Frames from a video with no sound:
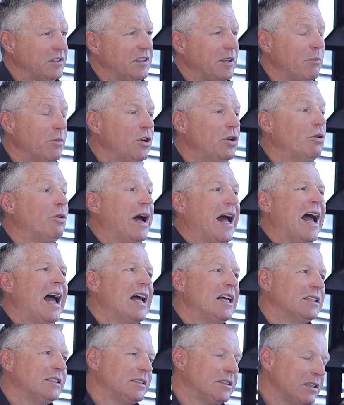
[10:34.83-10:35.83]
someone who
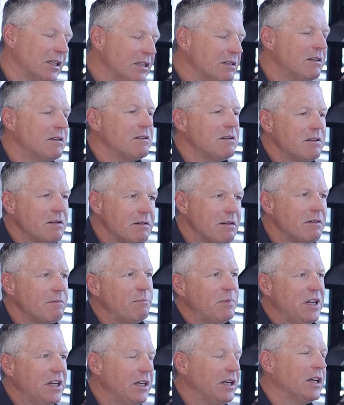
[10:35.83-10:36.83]
has
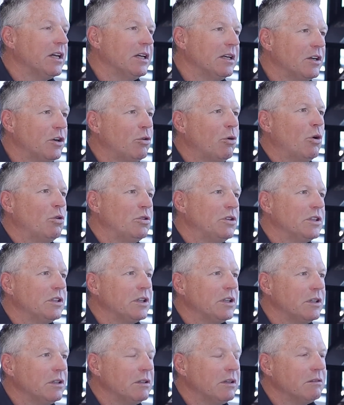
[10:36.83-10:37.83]
been, quote
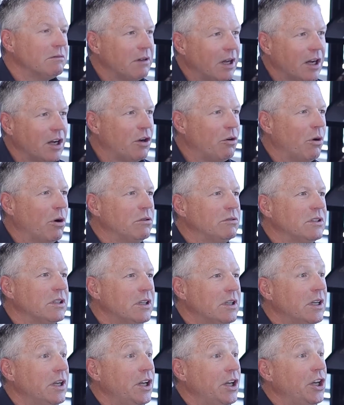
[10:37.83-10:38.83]
unquote,
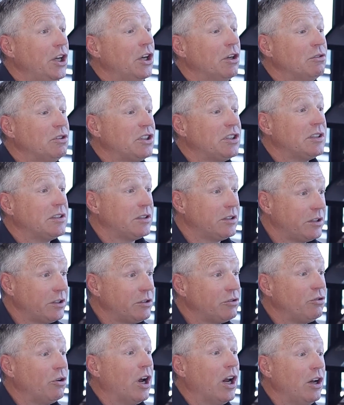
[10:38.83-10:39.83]
you know,
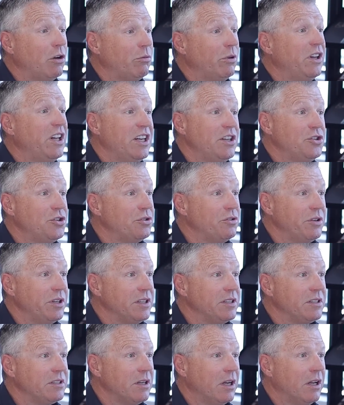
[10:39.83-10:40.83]
struggled with
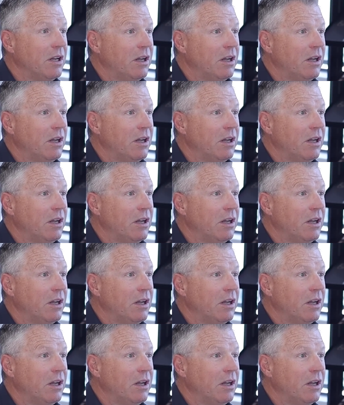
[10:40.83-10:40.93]
injuries,